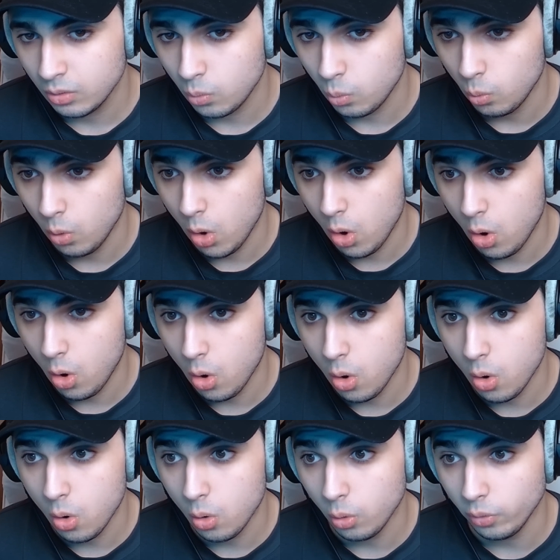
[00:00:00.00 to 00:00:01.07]

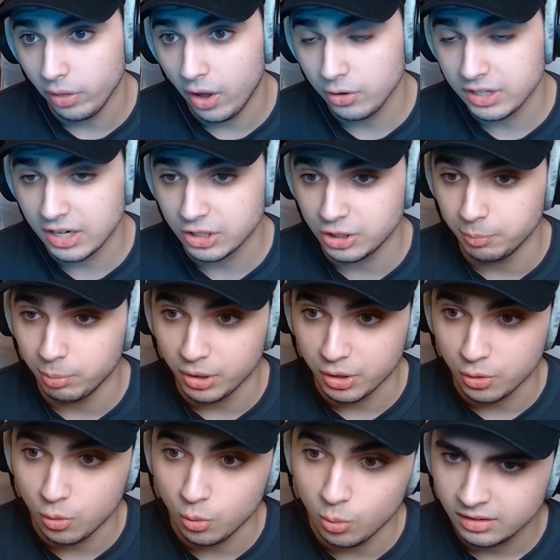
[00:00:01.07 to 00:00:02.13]
Whoa, that was actually pretty
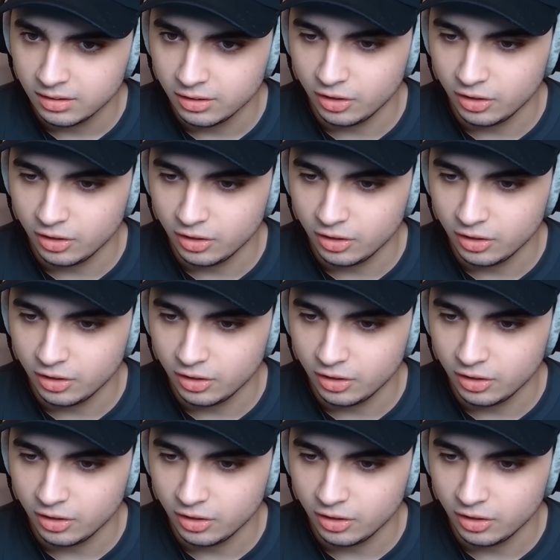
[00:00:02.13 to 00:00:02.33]
cool.